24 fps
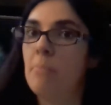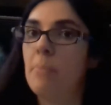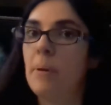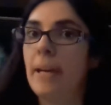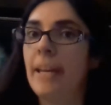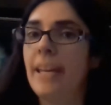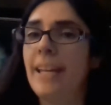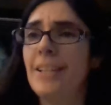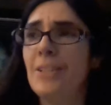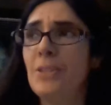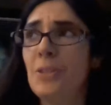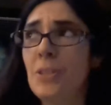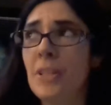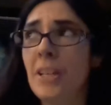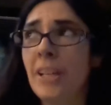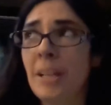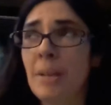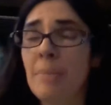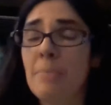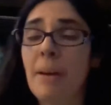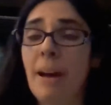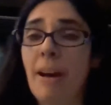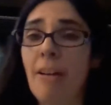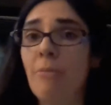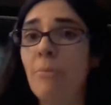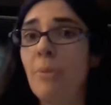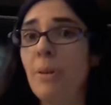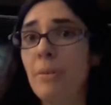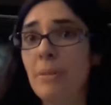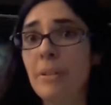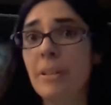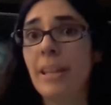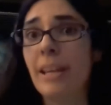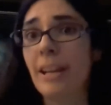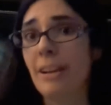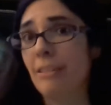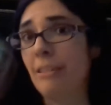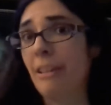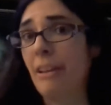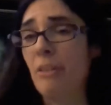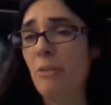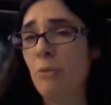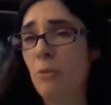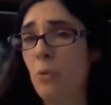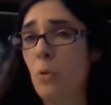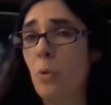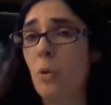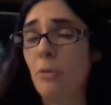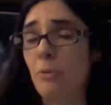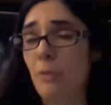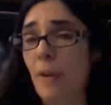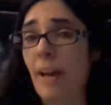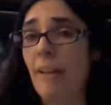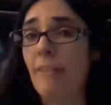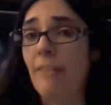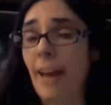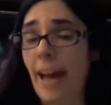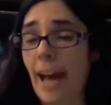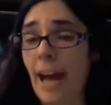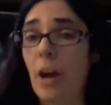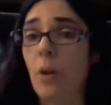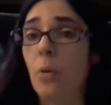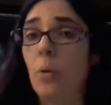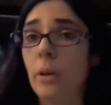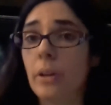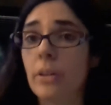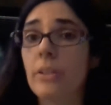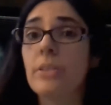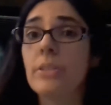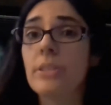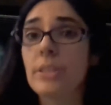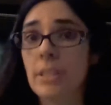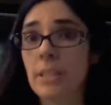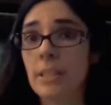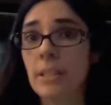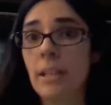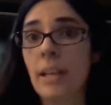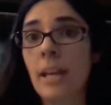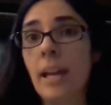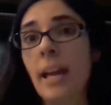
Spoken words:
but it took about, we were there like 4 or 5 hours.